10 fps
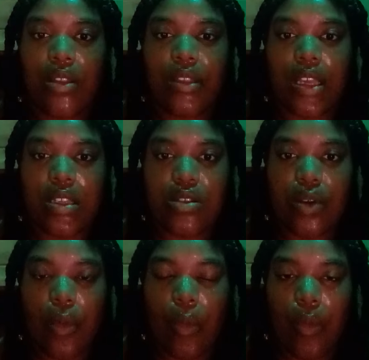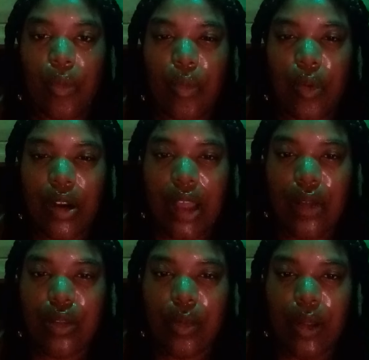things don't work
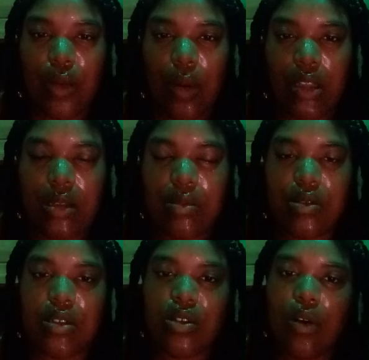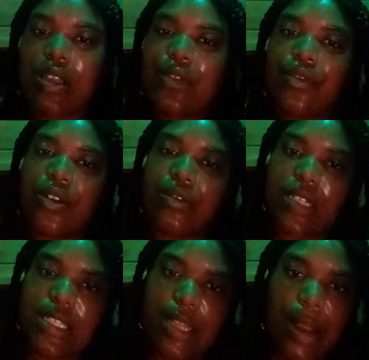out the way you want them to. It's always for a
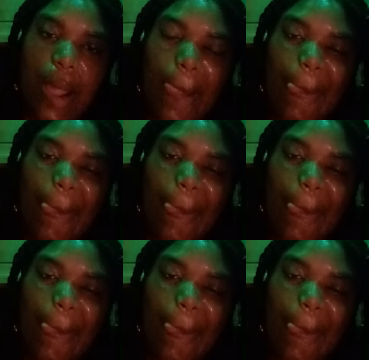reason.